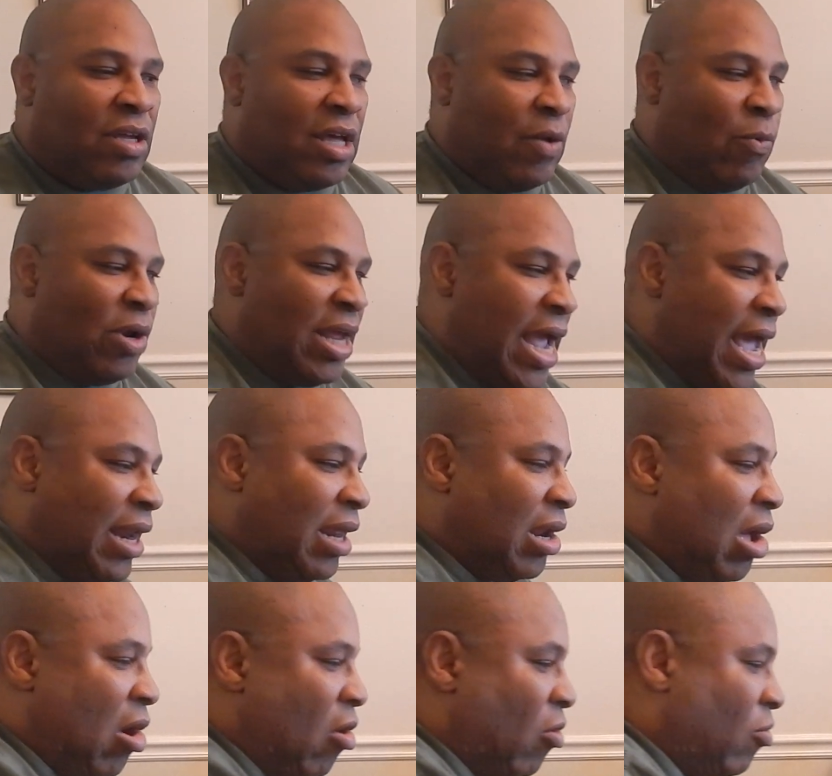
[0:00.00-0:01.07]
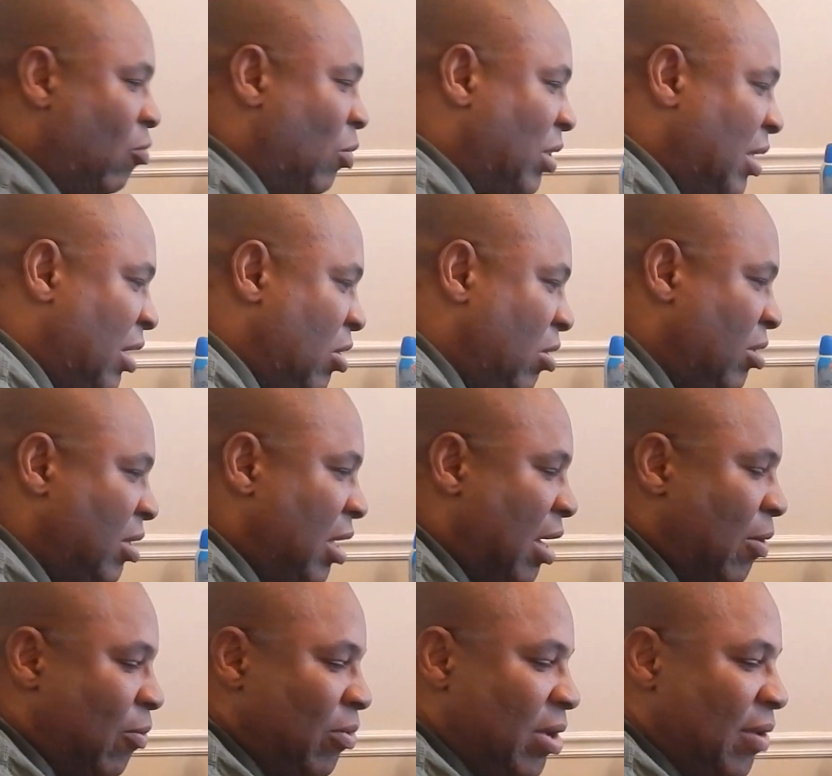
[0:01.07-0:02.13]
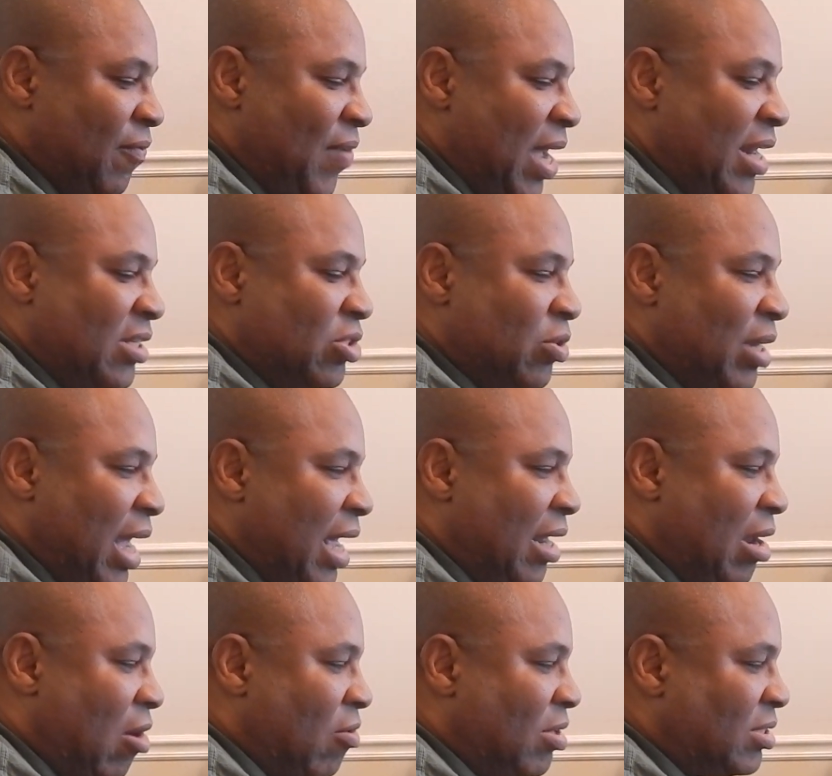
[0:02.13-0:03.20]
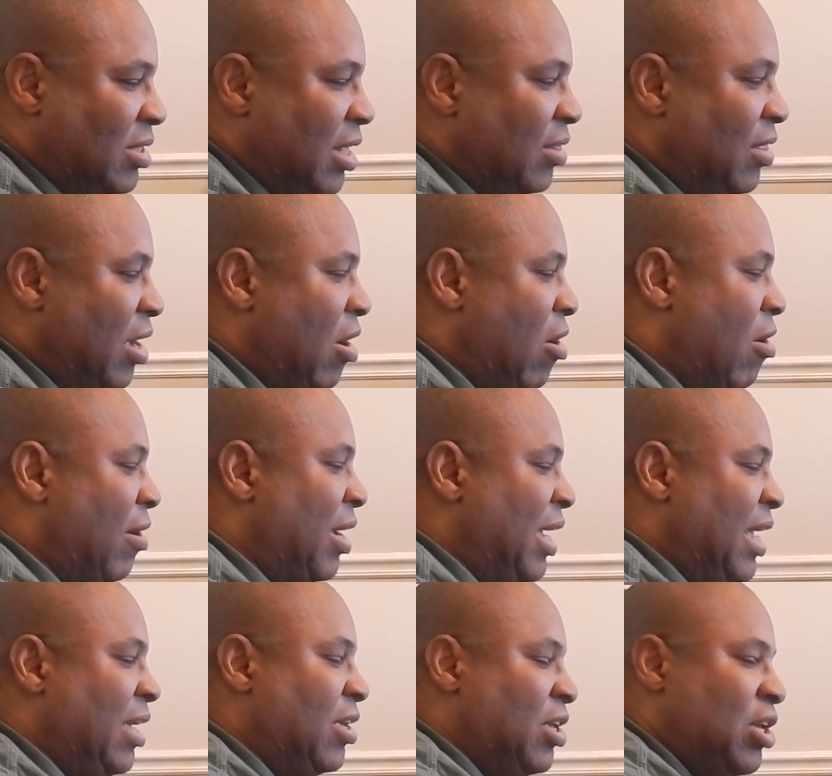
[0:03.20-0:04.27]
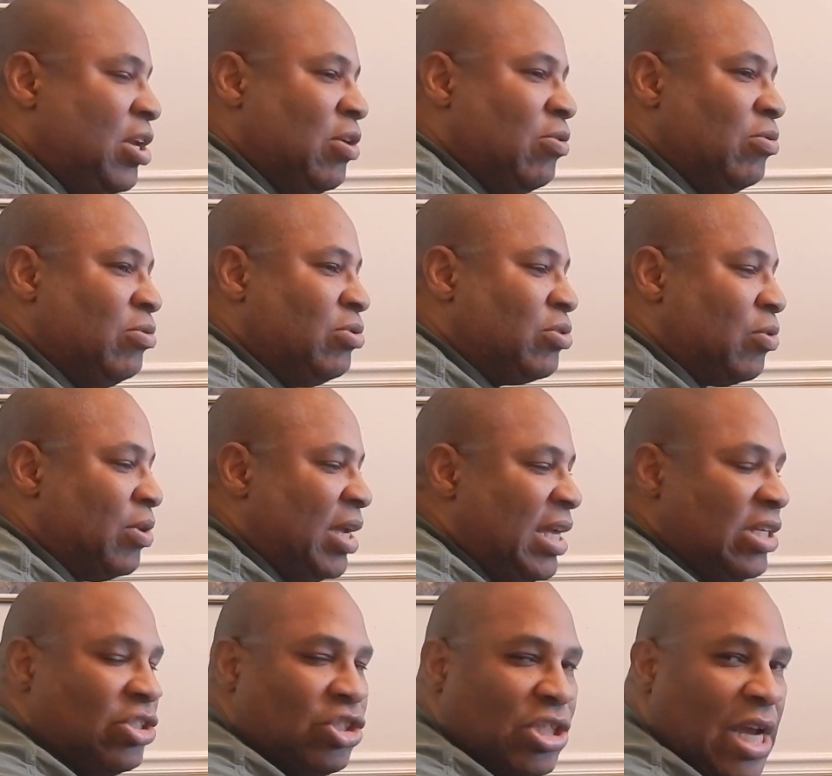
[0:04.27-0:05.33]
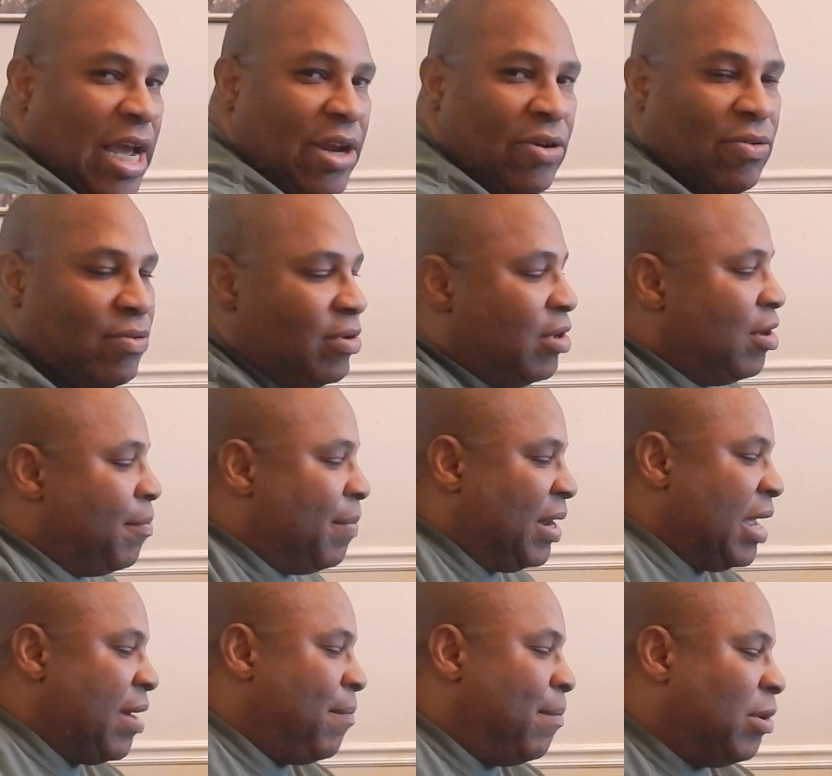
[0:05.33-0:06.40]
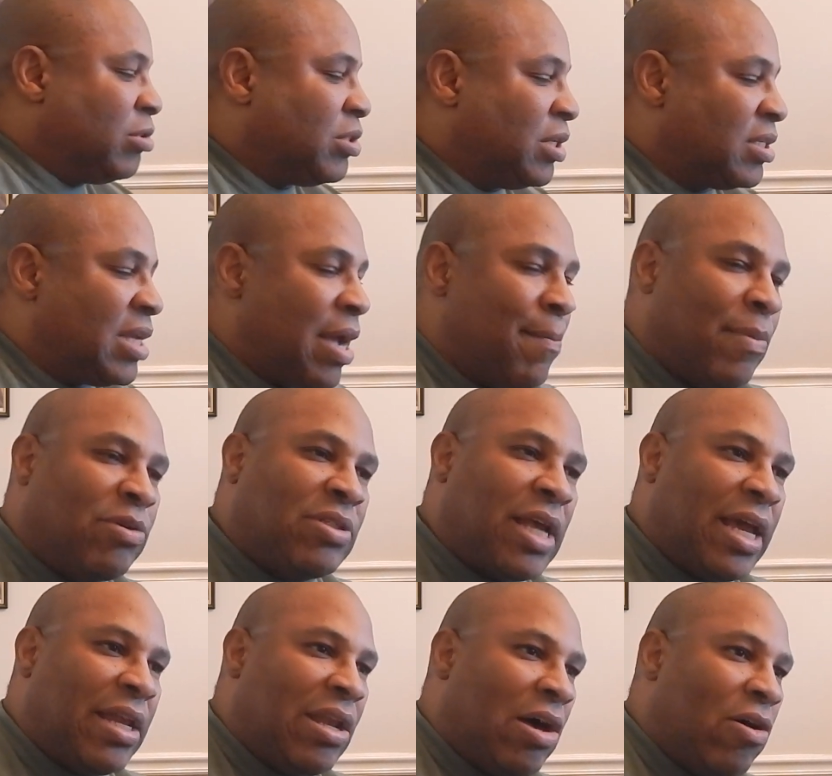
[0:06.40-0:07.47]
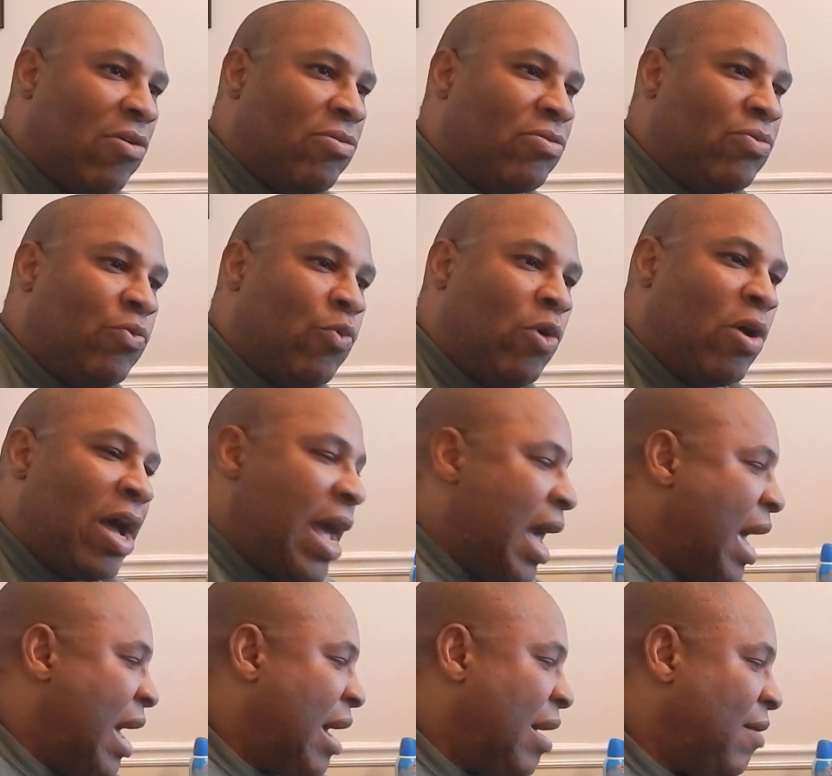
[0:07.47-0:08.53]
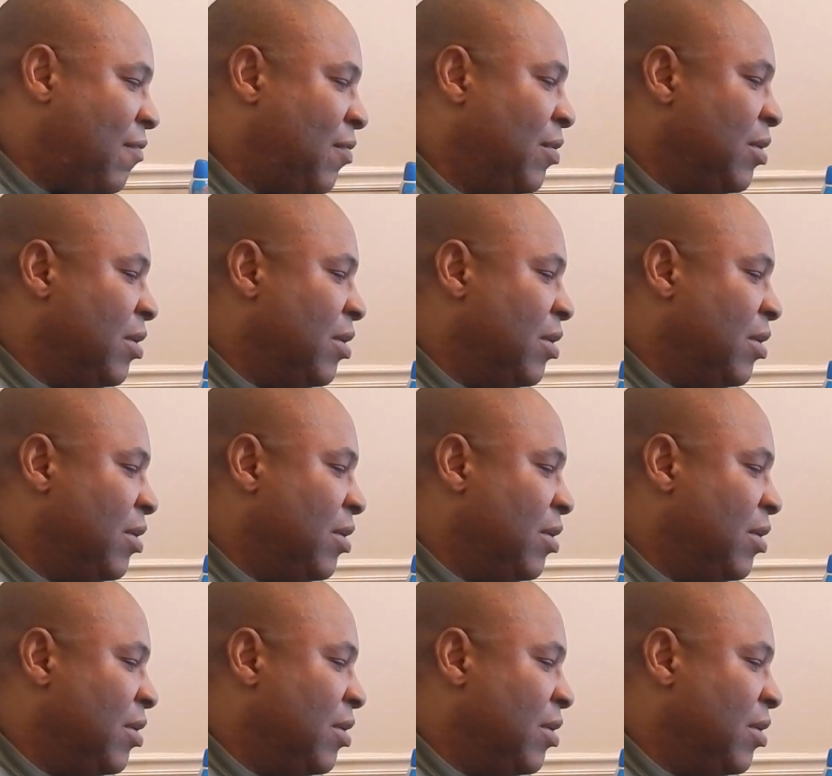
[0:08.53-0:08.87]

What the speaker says: with analog, with the good advantage for the analog is that there are EQs on each channel. But most of the time, most analog will have